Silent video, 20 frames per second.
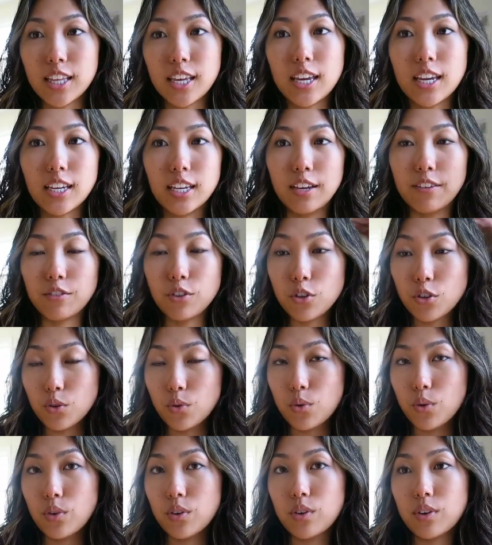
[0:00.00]
They give
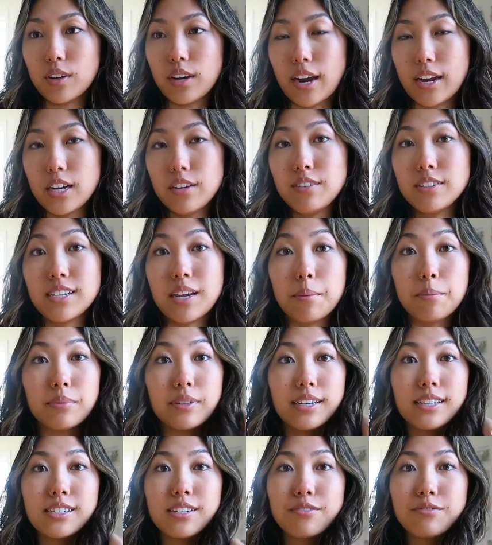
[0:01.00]
you kind of a
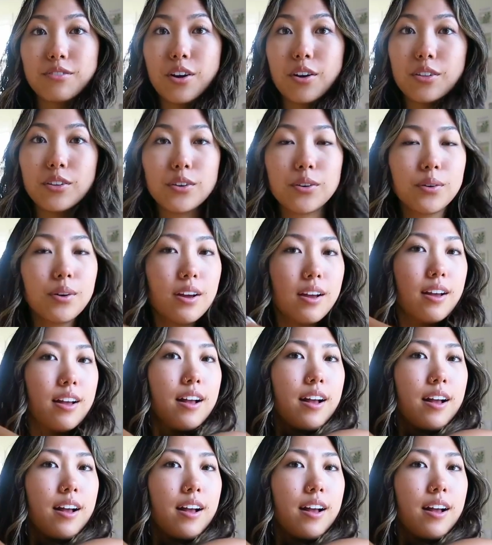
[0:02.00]
template to follow.